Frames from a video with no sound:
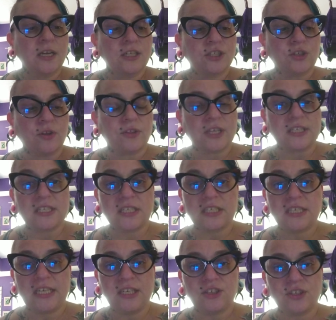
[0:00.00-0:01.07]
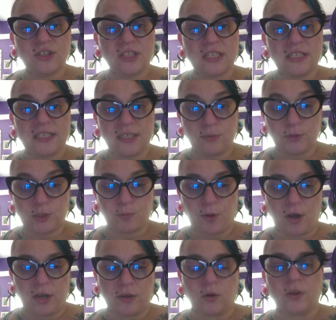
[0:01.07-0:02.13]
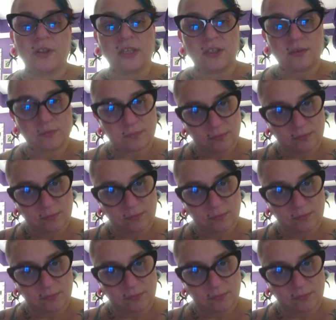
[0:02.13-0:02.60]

So the teachers that did respond, or the